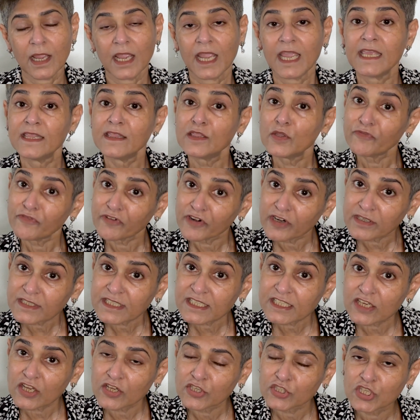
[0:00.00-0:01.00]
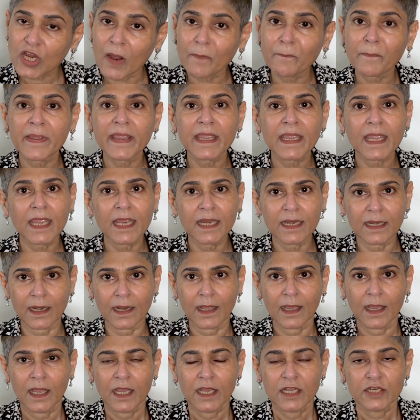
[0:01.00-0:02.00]
In the first, jumping in
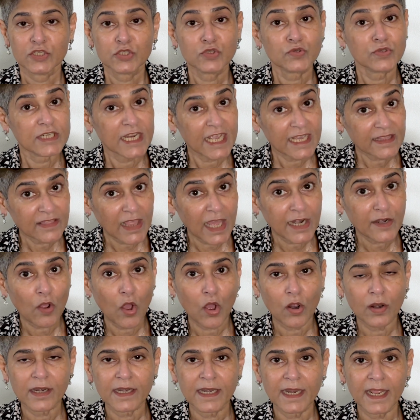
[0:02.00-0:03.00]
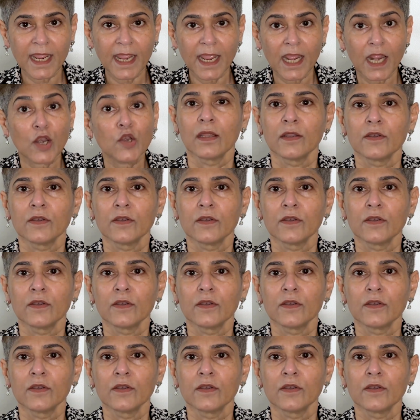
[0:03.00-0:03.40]
to take that holiday,